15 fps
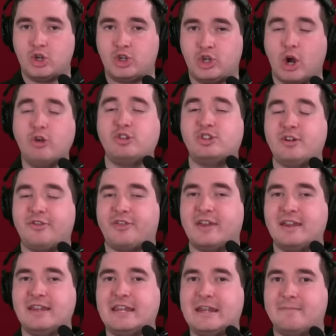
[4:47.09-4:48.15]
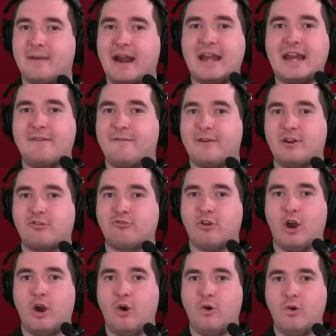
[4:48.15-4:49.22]
Don't you think he might even
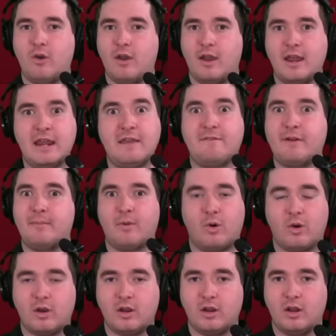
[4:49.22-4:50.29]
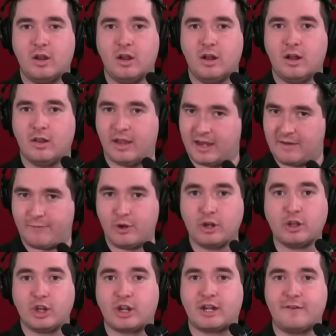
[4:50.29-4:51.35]
grow even more? Like, if you're
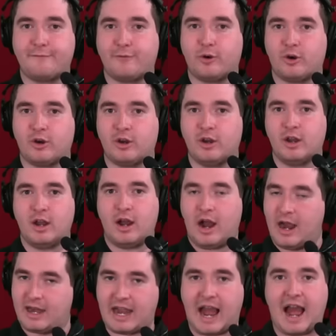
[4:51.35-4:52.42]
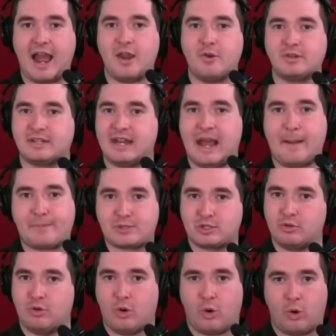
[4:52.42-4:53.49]
looking for a guy who's an
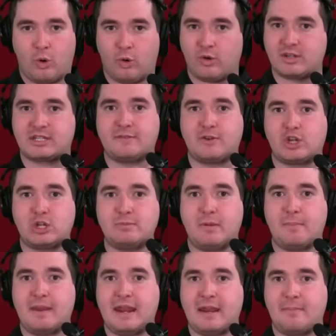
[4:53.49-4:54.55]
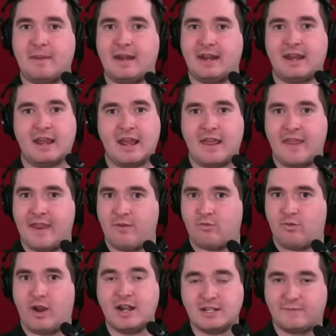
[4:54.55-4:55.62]
absolute horse of a human being, meaning he
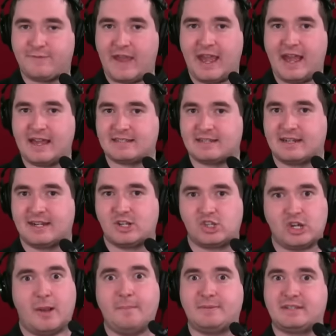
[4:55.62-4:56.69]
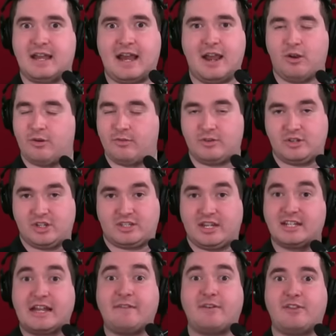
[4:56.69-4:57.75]
runs fast and he jumps high or just
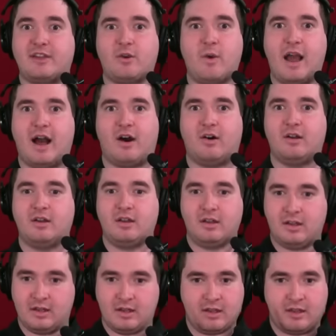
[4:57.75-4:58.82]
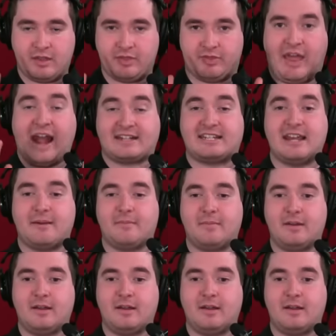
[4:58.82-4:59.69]
does everything well, that's him.